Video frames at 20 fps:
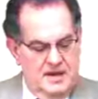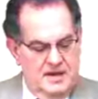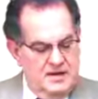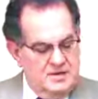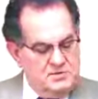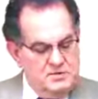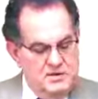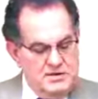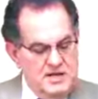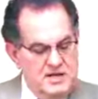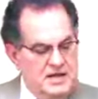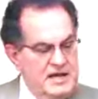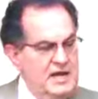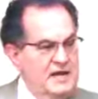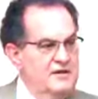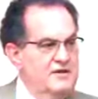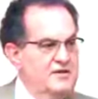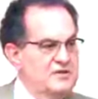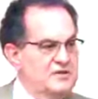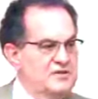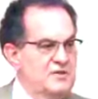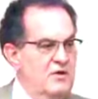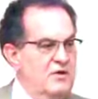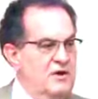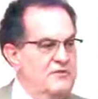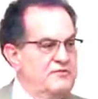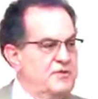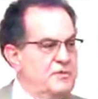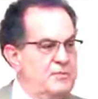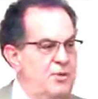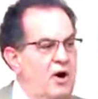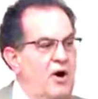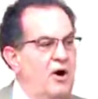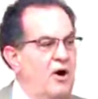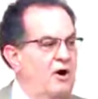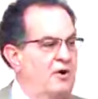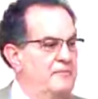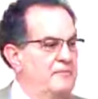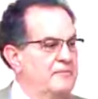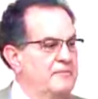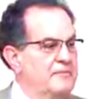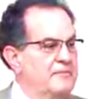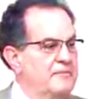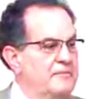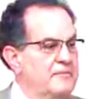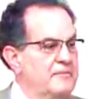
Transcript: And this wasn't the end of the story for Paul.